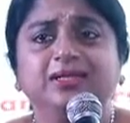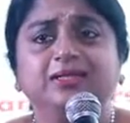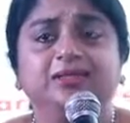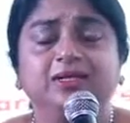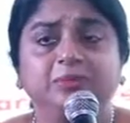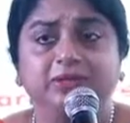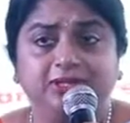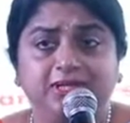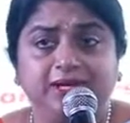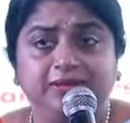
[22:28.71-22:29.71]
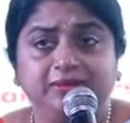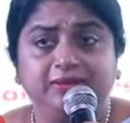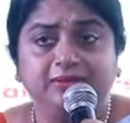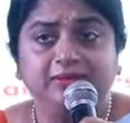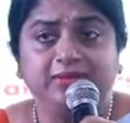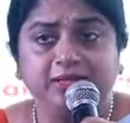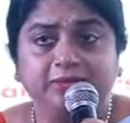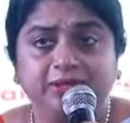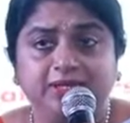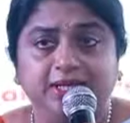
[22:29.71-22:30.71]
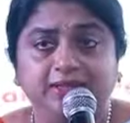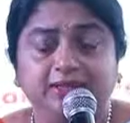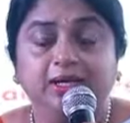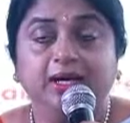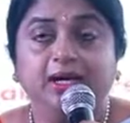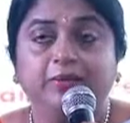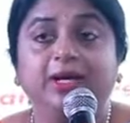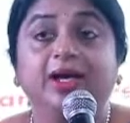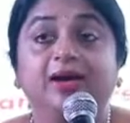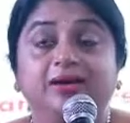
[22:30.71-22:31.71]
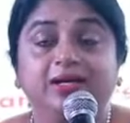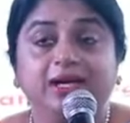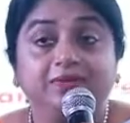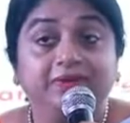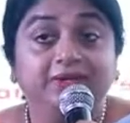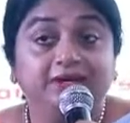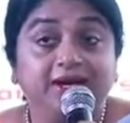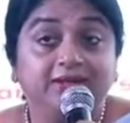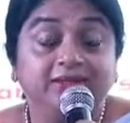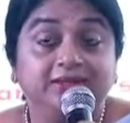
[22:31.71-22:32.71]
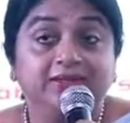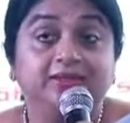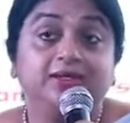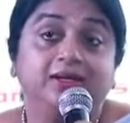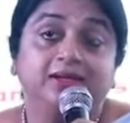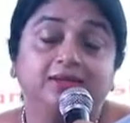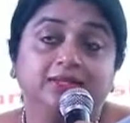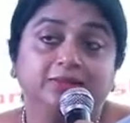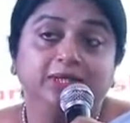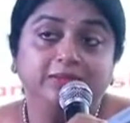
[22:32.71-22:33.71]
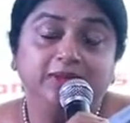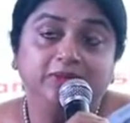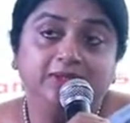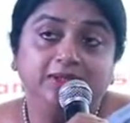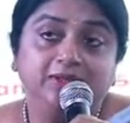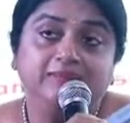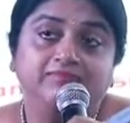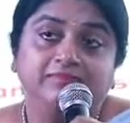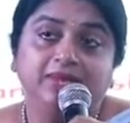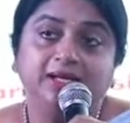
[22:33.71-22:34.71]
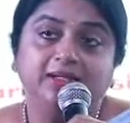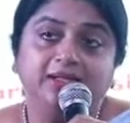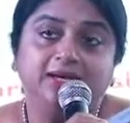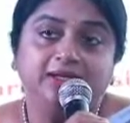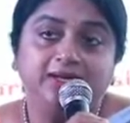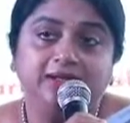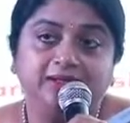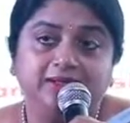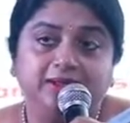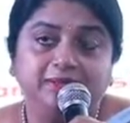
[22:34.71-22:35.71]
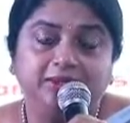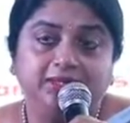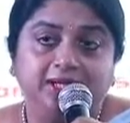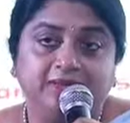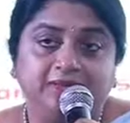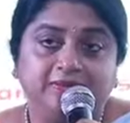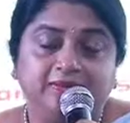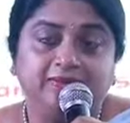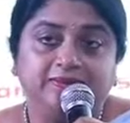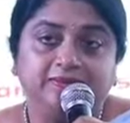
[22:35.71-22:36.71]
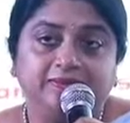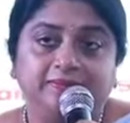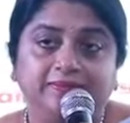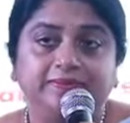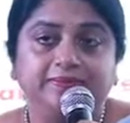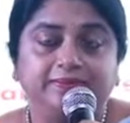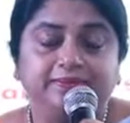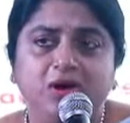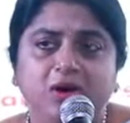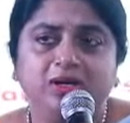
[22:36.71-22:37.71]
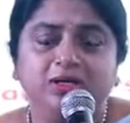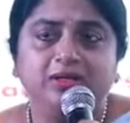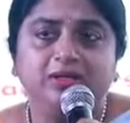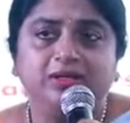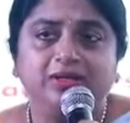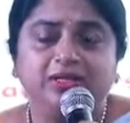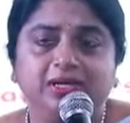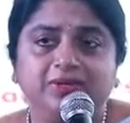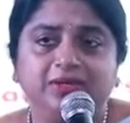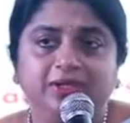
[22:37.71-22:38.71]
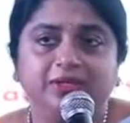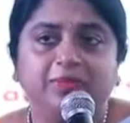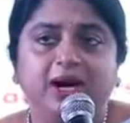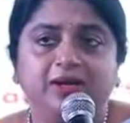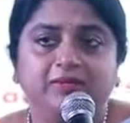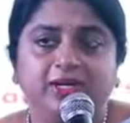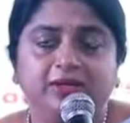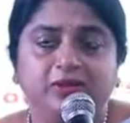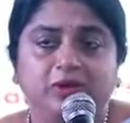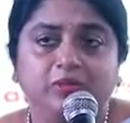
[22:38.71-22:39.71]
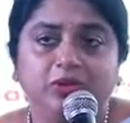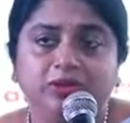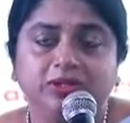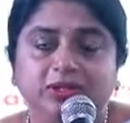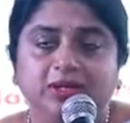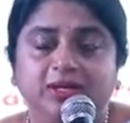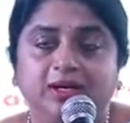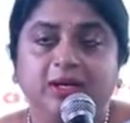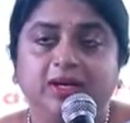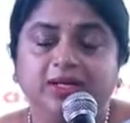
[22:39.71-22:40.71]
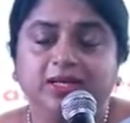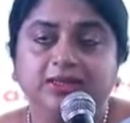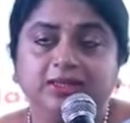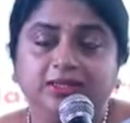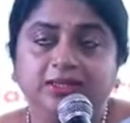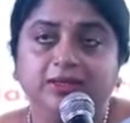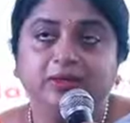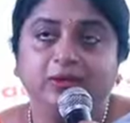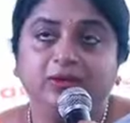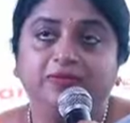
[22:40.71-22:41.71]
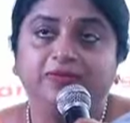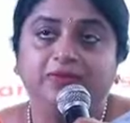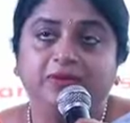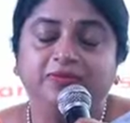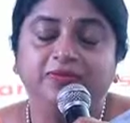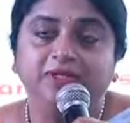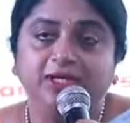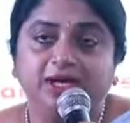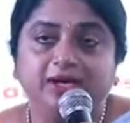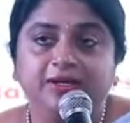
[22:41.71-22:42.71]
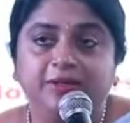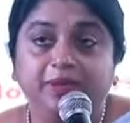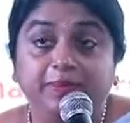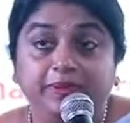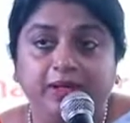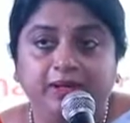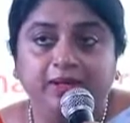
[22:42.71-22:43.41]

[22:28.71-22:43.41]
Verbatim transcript: is 3%, 3%, but our recovery rate is something between 98, 99%. The recovery department, almost uh, consisting of 1,500 uh, people,